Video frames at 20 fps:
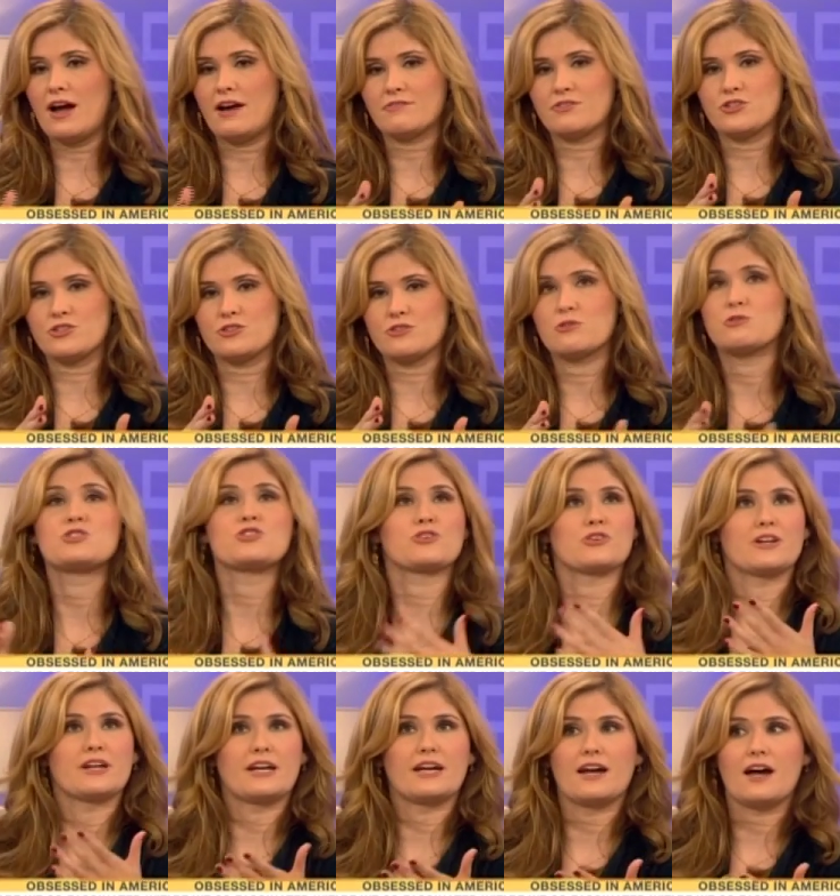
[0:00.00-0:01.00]
after or
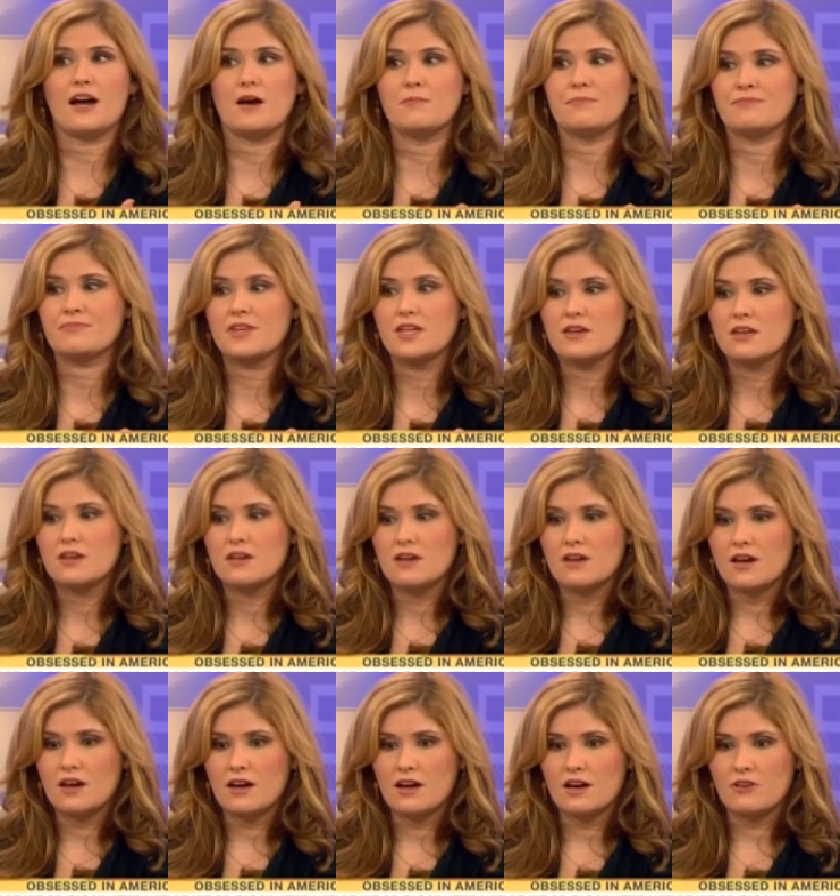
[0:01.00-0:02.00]
during
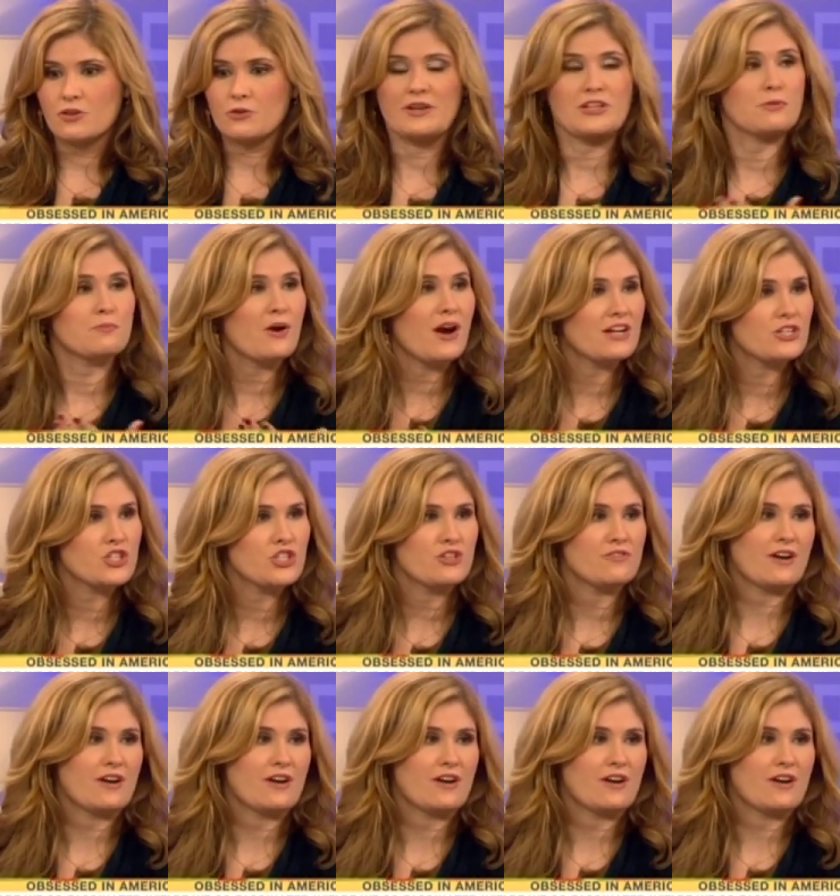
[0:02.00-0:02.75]
the Great Depression,